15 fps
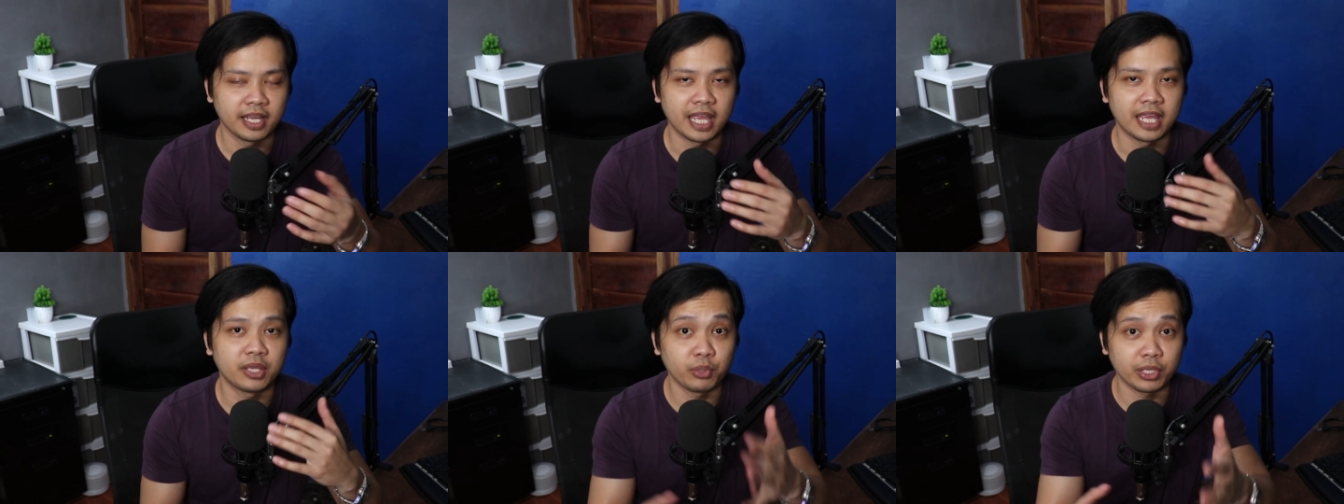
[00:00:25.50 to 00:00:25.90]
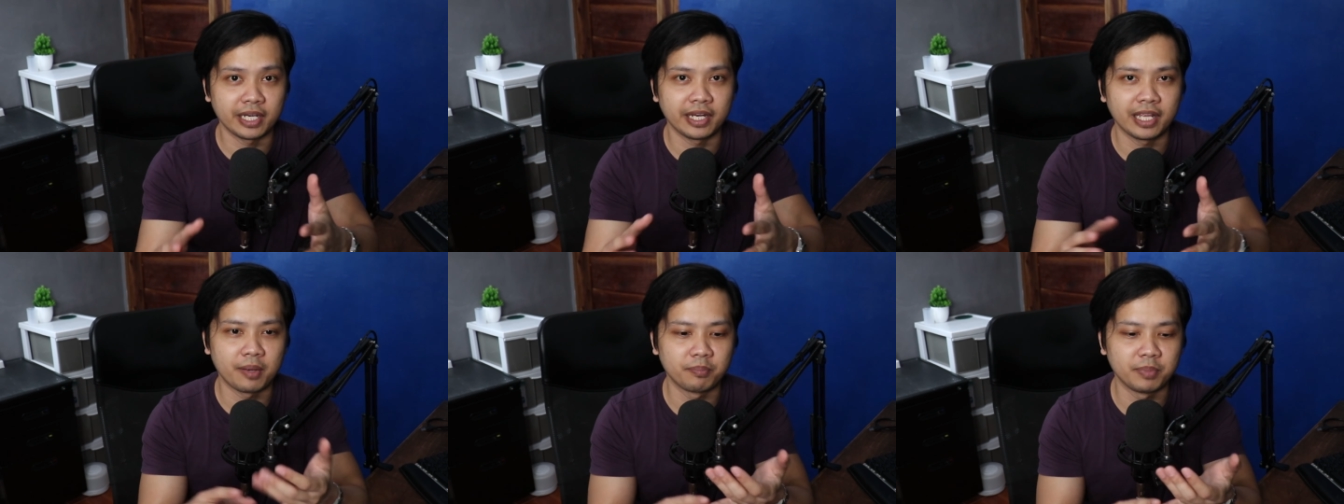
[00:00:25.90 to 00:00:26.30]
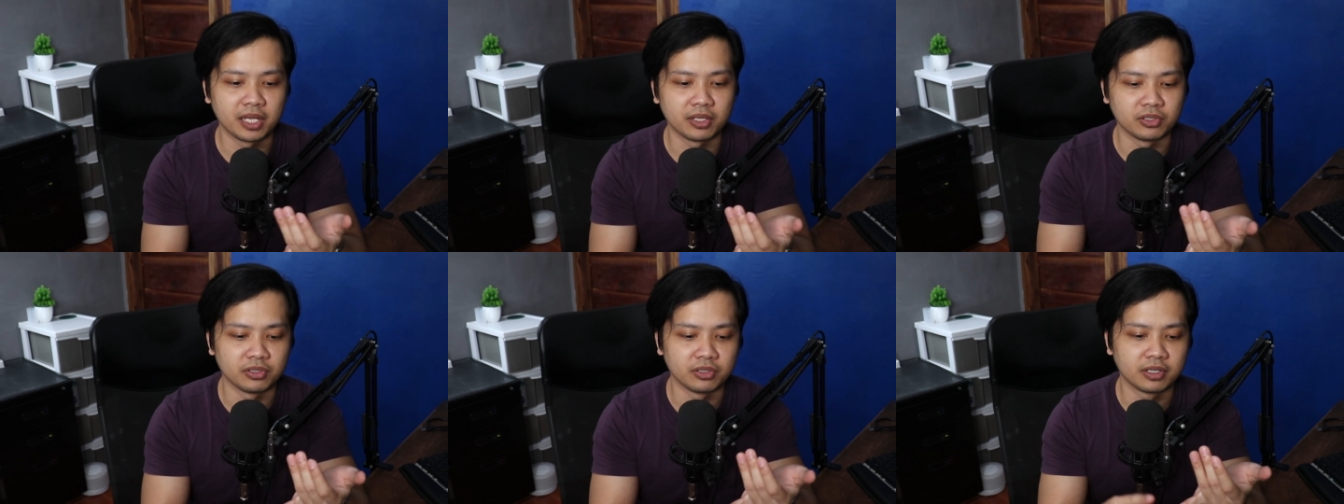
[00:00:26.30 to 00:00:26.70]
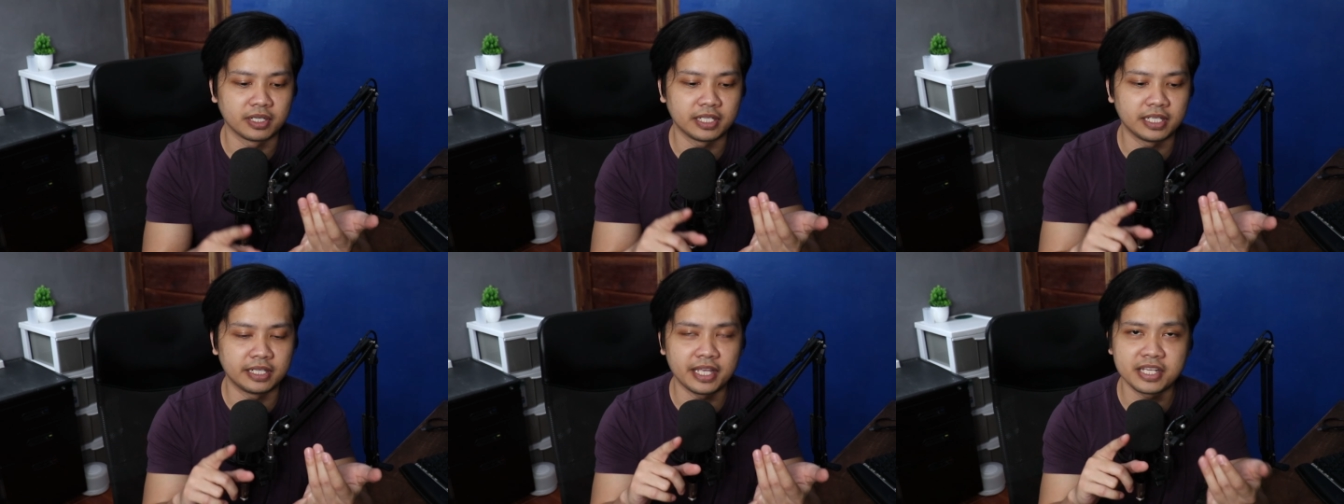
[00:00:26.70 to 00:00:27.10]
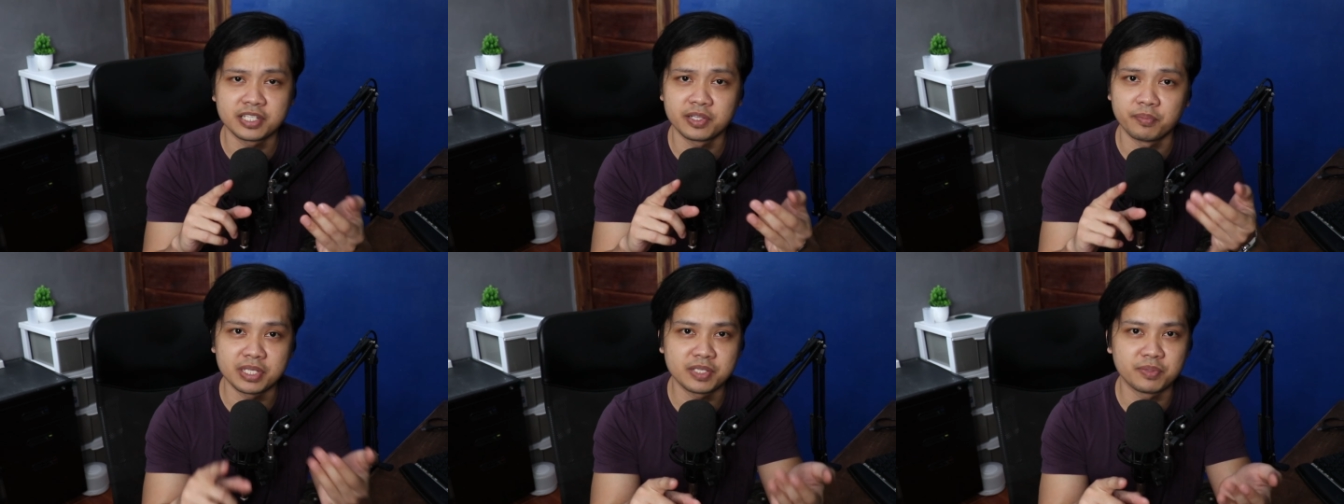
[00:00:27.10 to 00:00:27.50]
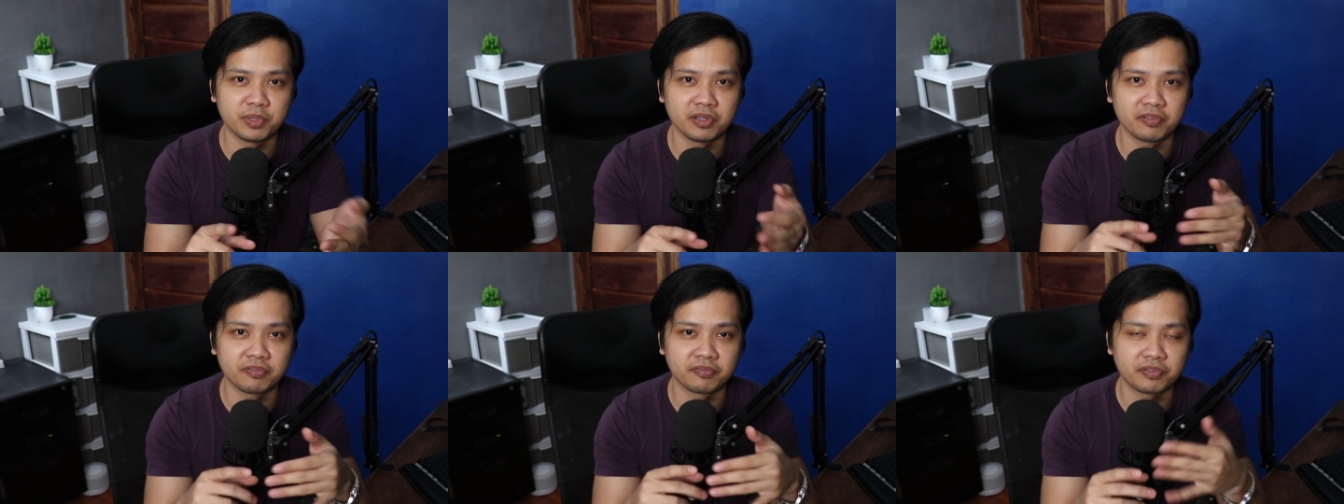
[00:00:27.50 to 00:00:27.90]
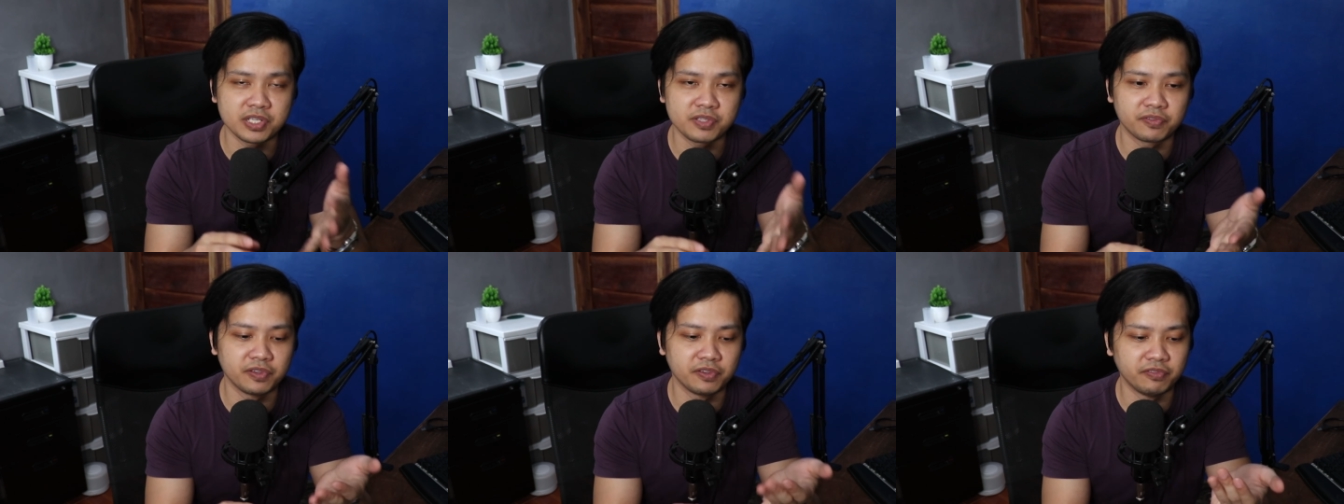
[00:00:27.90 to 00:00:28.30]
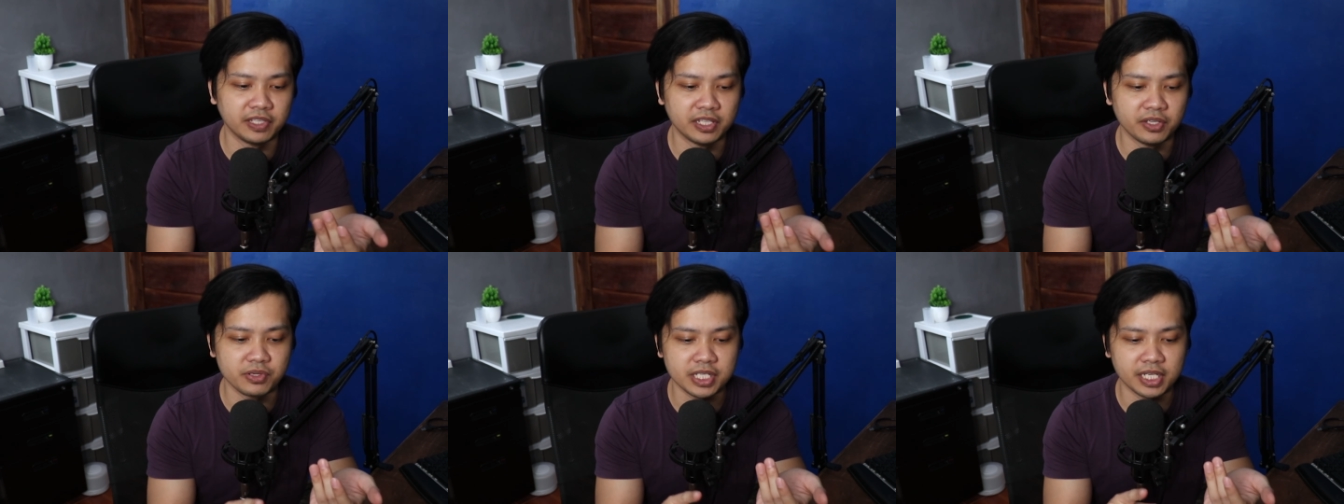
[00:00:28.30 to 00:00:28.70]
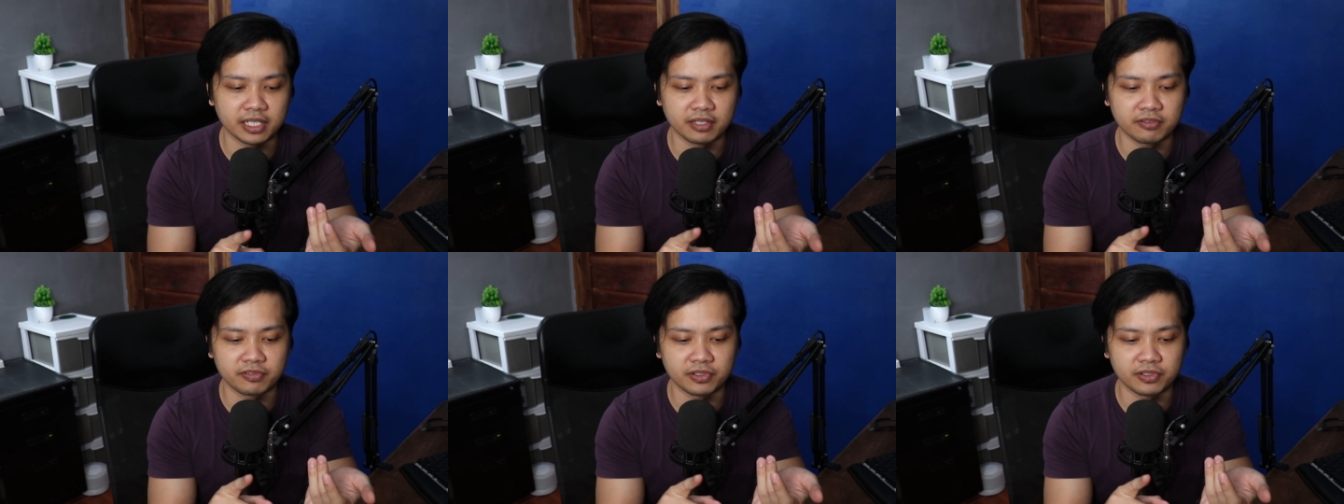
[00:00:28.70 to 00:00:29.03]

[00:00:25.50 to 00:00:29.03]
A quick recap lang no, in case na miss mo yung first few videos natin.